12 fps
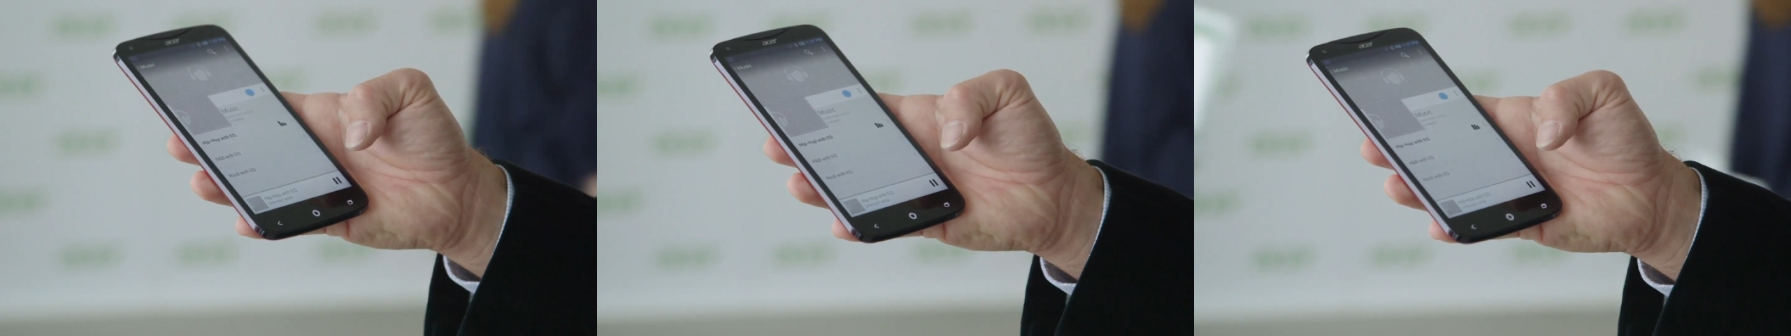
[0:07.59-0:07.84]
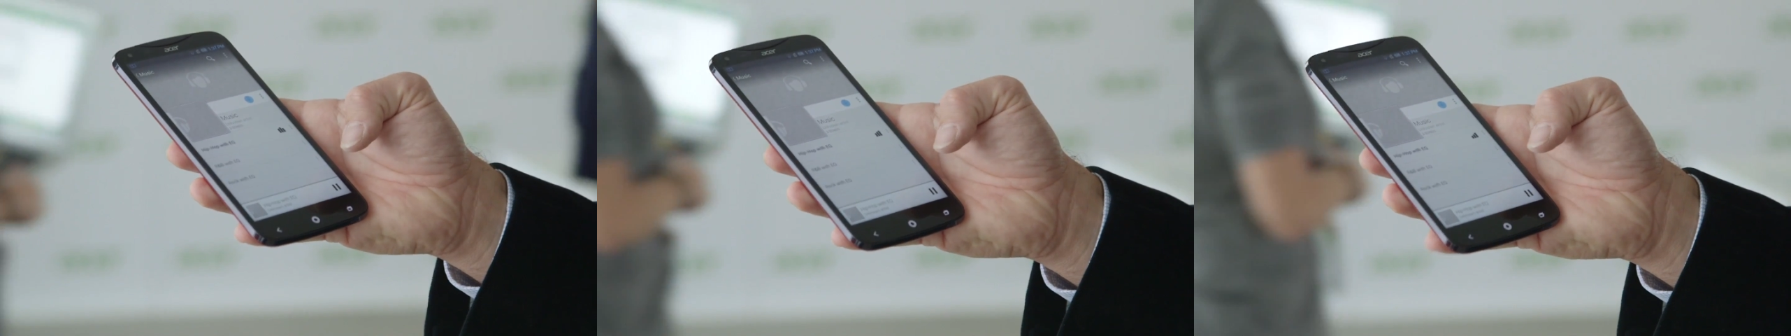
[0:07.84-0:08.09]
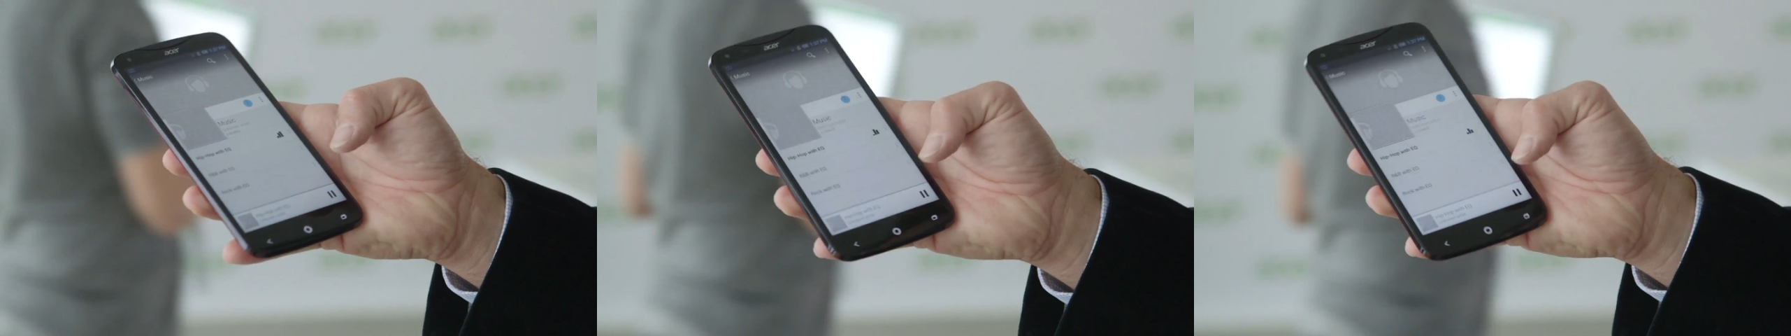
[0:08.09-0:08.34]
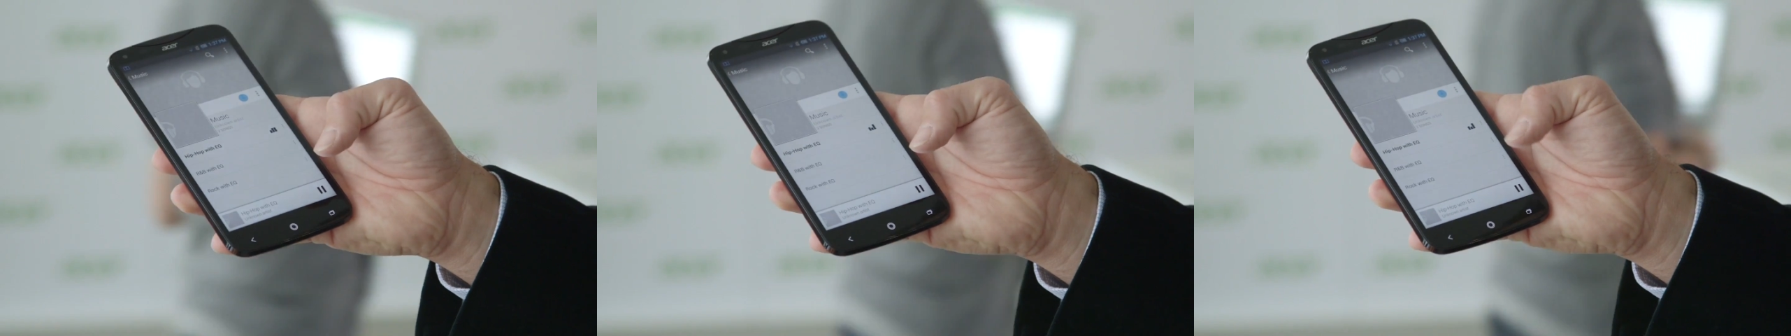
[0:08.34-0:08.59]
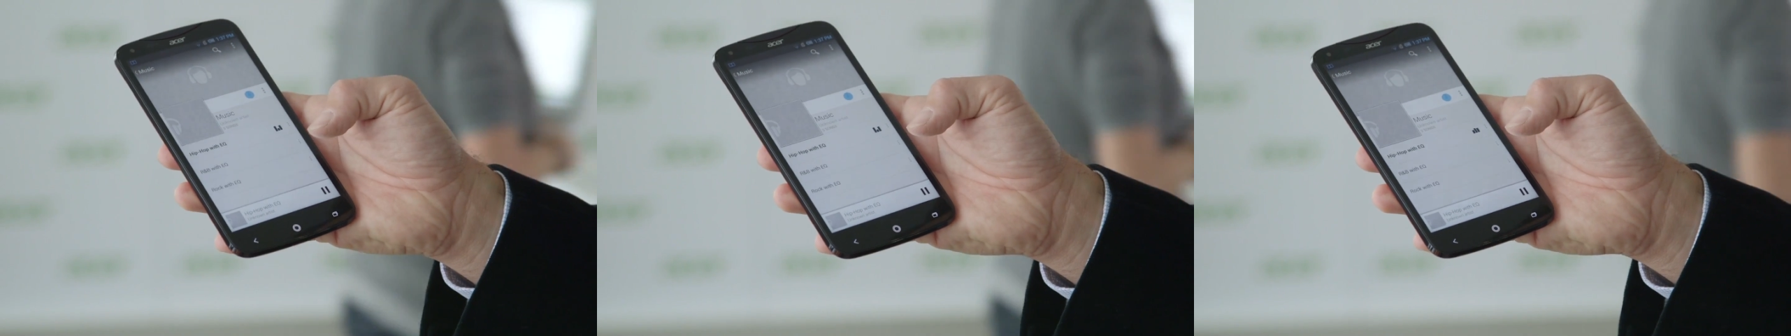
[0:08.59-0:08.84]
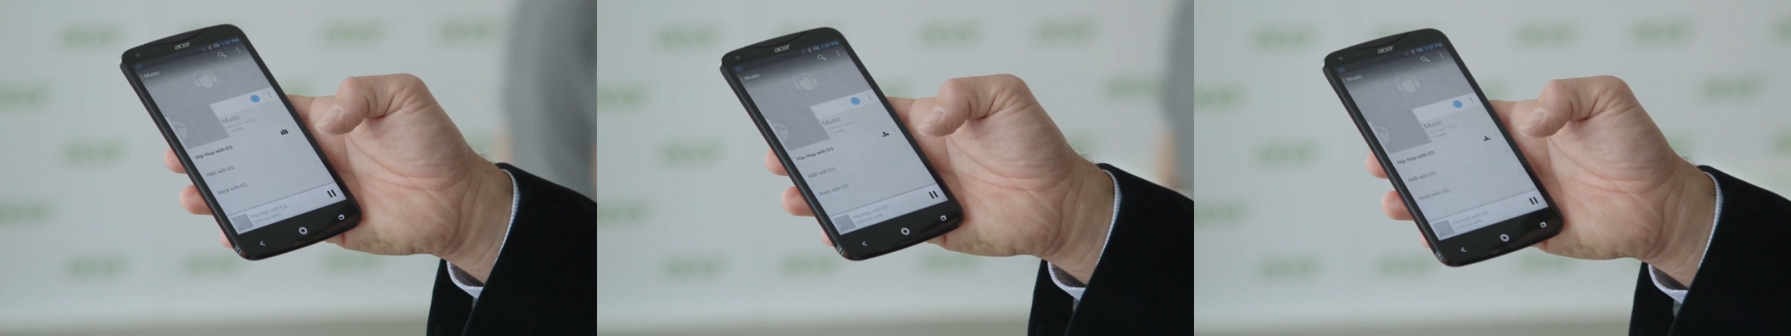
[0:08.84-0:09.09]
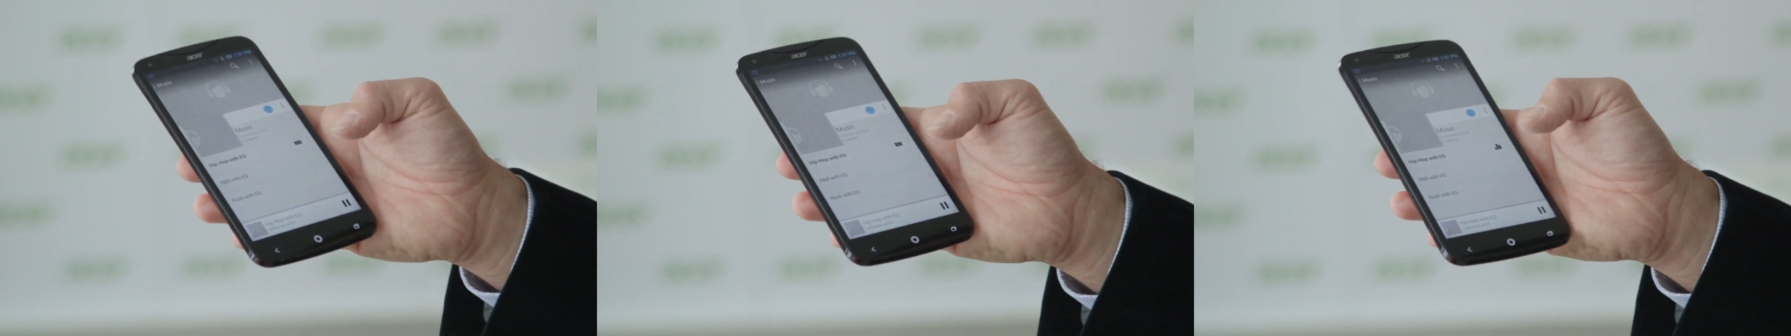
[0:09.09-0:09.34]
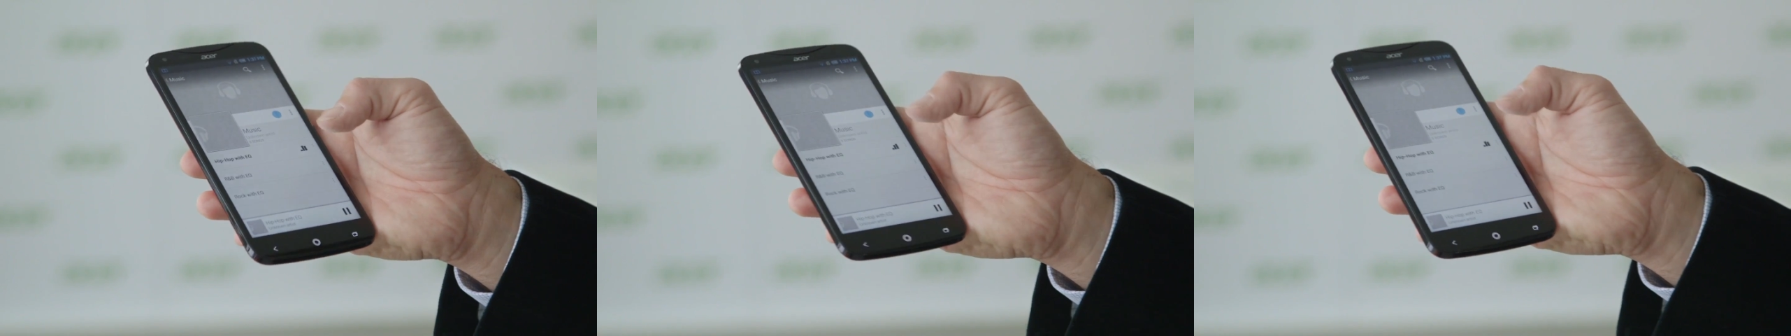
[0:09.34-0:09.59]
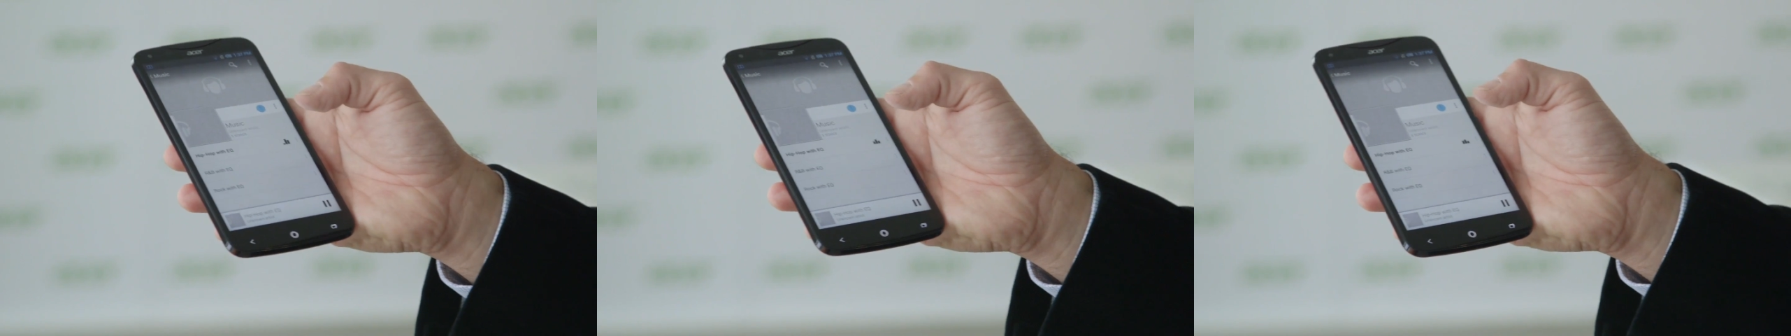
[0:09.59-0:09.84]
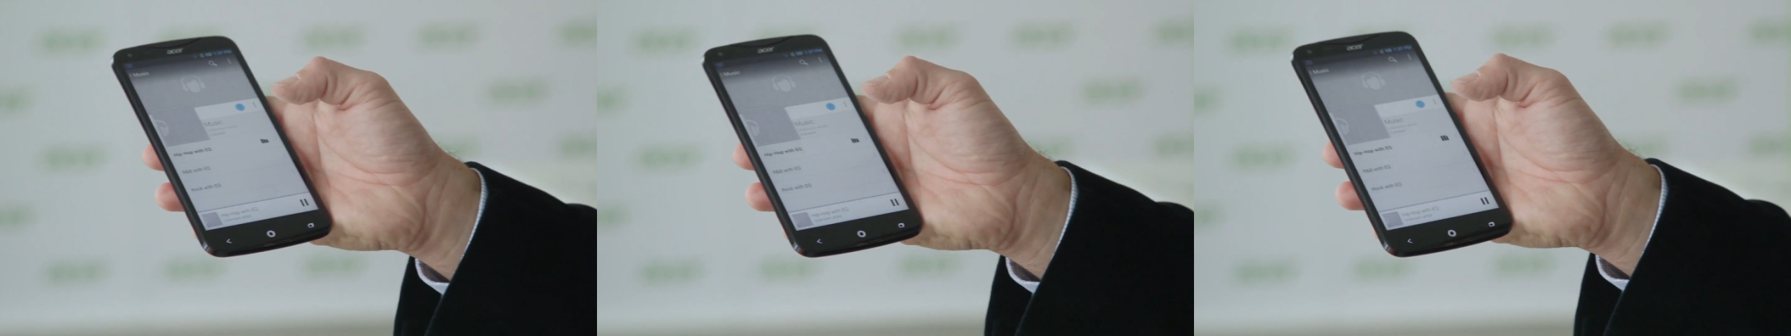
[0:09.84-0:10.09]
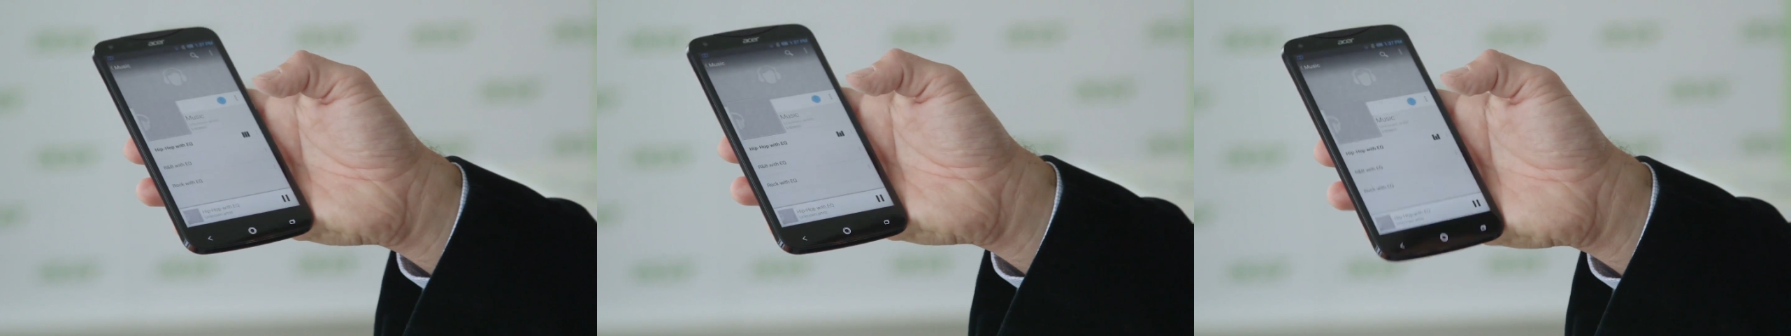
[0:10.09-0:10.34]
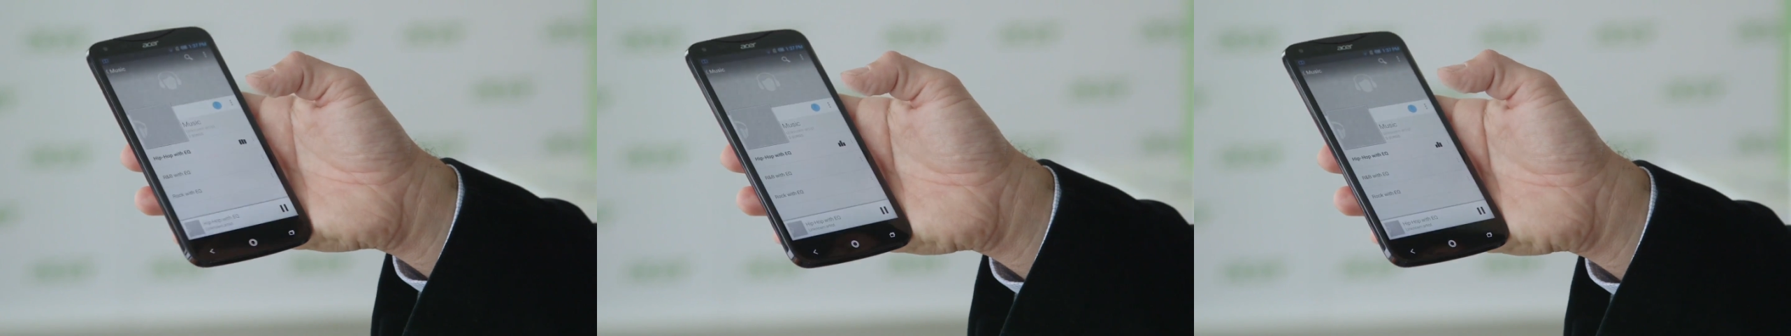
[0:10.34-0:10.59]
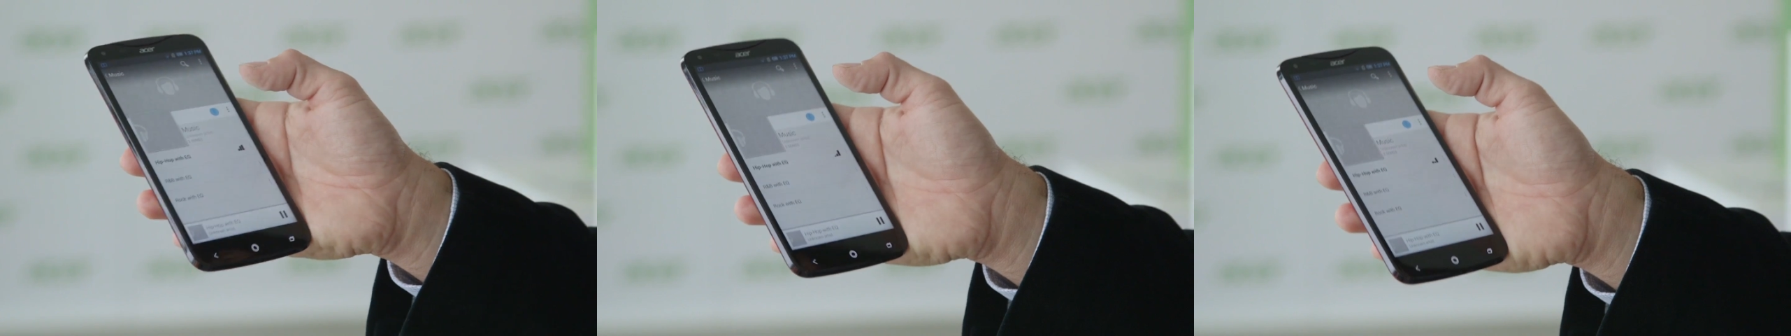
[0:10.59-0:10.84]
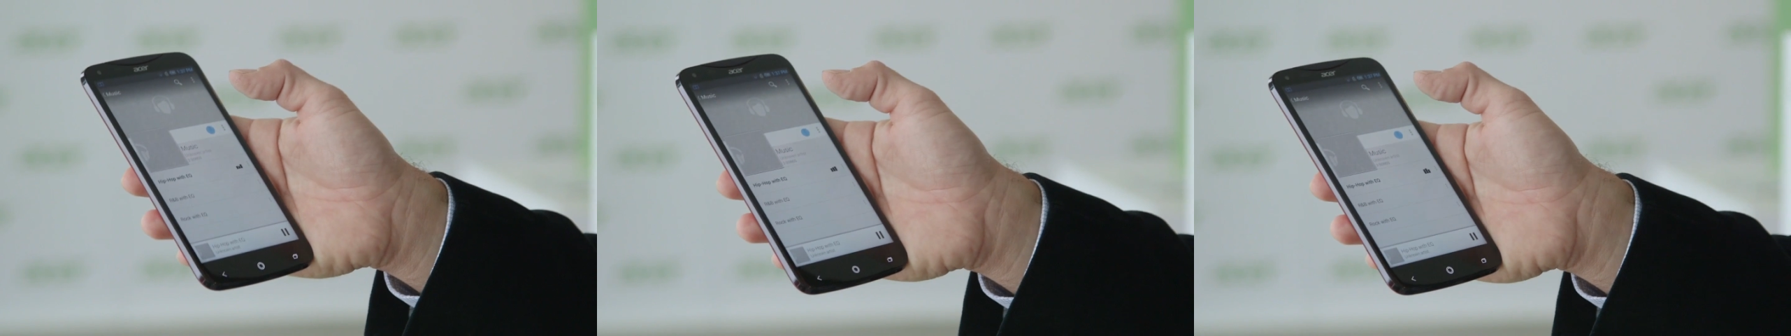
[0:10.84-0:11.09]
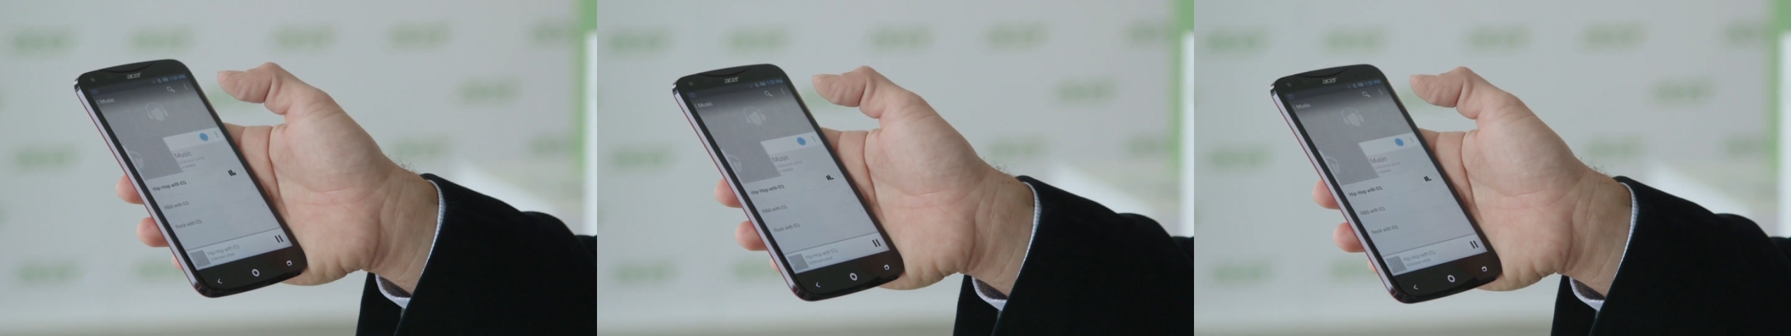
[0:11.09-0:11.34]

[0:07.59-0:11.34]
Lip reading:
[unreadable: no face in view]